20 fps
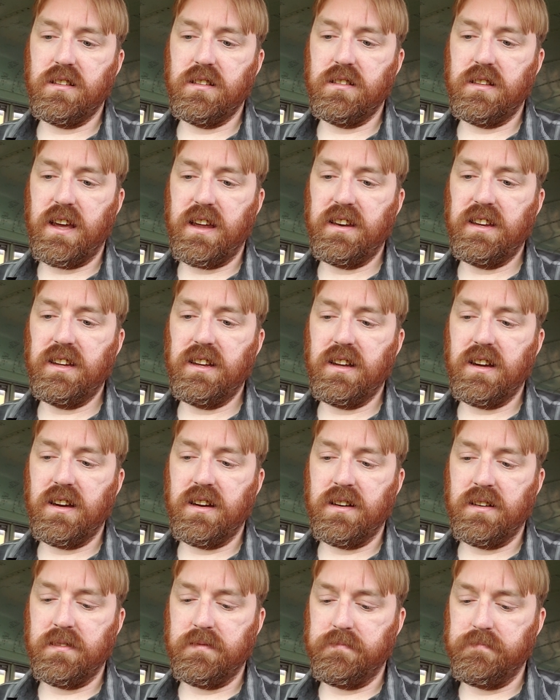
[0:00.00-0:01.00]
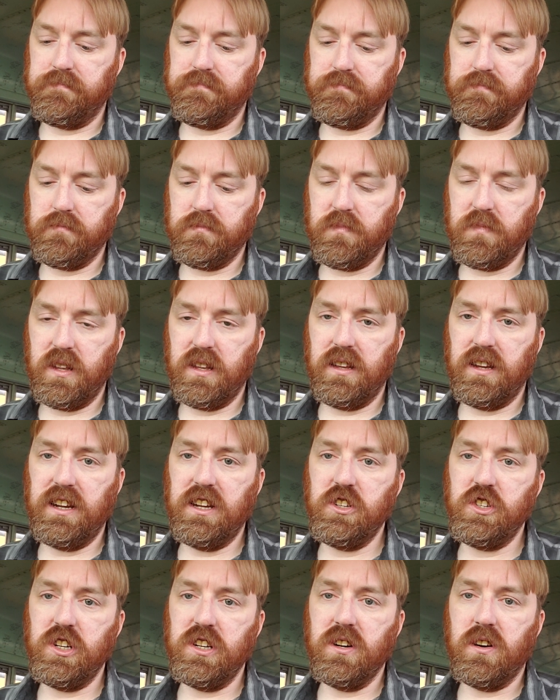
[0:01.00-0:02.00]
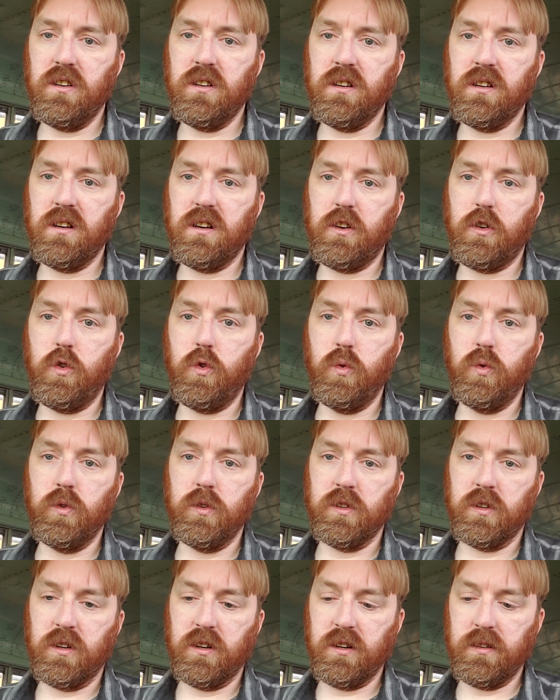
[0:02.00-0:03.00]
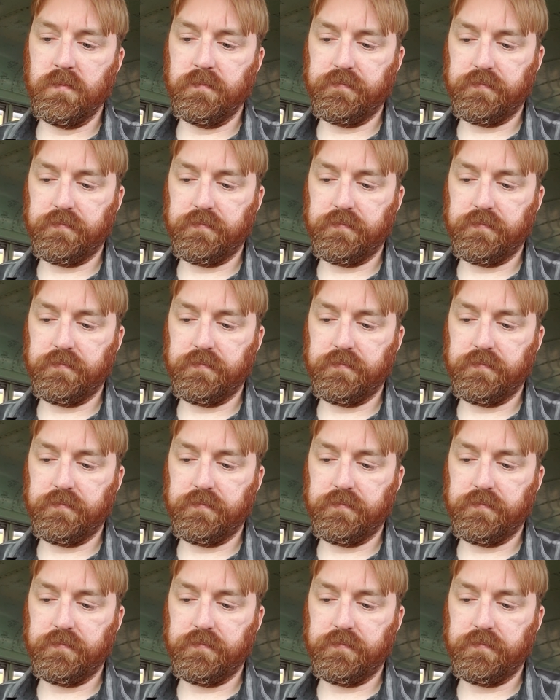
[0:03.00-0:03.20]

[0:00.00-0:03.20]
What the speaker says: that EGR cooler,